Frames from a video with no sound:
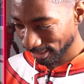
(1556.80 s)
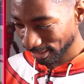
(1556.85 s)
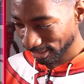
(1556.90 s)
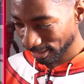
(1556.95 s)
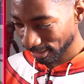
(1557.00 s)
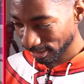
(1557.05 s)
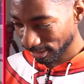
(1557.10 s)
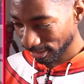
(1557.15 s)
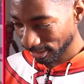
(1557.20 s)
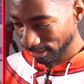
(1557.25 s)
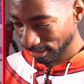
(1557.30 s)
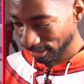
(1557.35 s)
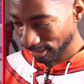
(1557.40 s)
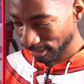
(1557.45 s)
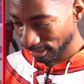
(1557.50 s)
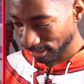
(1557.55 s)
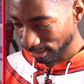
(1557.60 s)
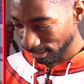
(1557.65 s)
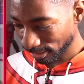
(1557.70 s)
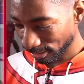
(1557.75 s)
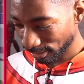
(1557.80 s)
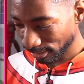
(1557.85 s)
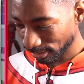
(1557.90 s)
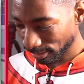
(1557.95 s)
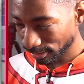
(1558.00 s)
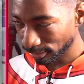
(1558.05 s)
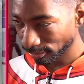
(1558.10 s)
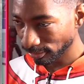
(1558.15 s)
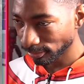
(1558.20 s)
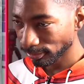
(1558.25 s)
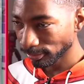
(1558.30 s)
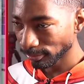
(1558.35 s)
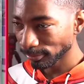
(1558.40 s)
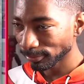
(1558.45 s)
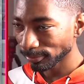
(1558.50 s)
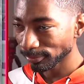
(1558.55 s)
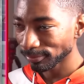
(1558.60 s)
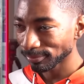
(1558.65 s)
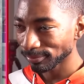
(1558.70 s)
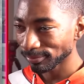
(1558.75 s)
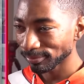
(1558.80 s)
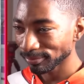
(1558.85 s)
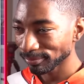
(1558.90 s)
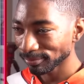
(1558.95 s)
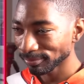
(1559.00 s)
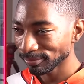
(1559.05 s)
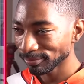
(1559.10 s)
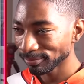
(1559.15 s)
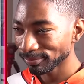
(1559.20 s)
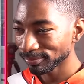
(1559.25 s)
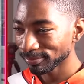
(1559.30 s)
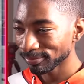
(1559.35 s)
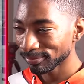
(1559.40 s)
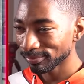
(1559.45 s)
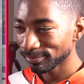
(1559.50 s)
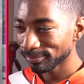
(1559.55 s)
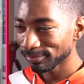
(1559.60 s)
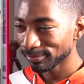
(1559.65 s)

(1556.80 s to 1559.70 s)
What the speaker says: (silent)